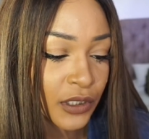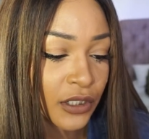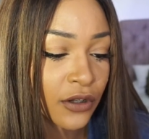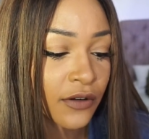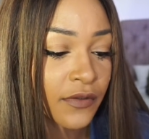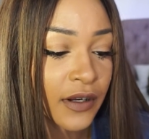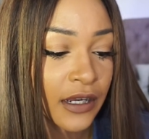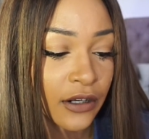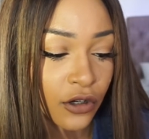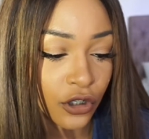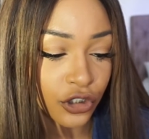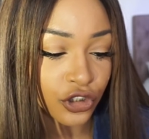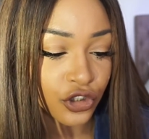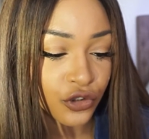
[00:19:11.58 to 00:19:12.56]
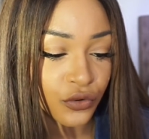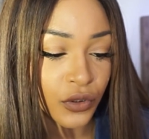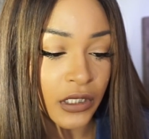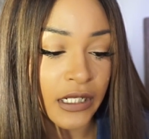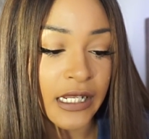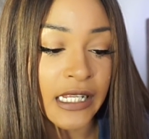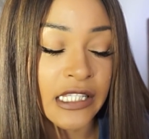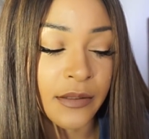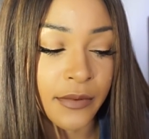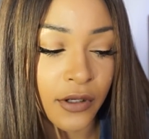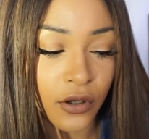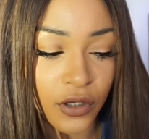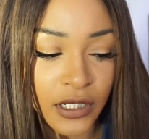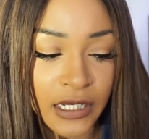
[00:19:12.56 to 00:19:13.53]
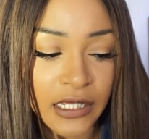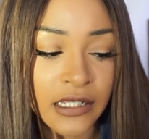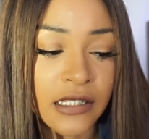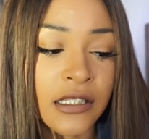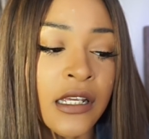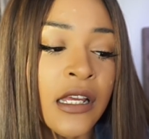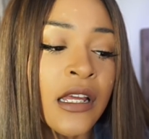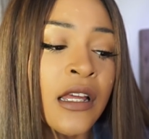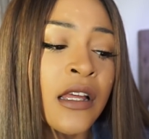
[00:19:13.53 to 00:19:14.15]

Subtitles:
we love our country, let's be honest.